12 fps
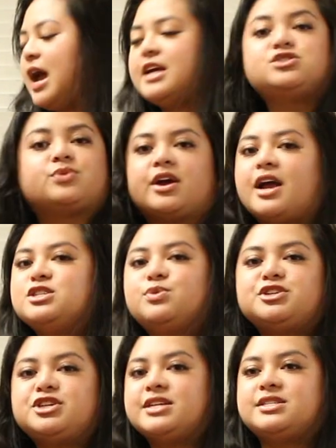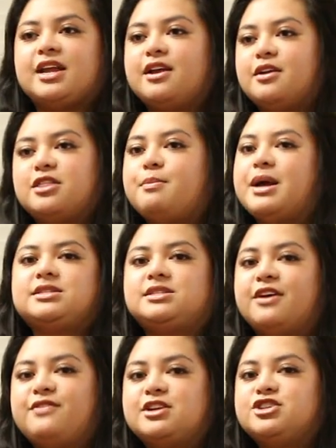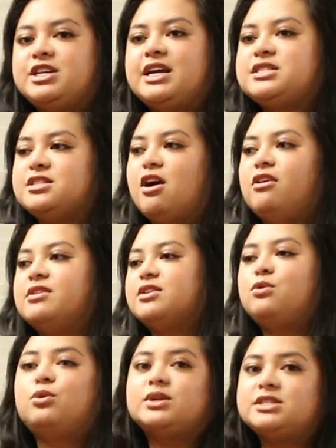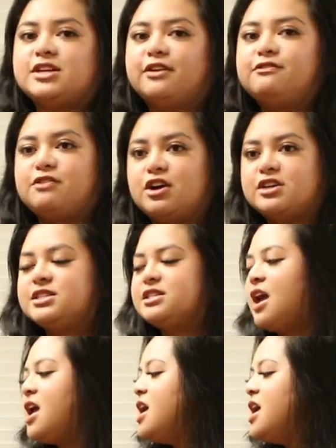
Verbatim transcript: I swear I swear she has like the best stuff, and she gets all the cool stuff first.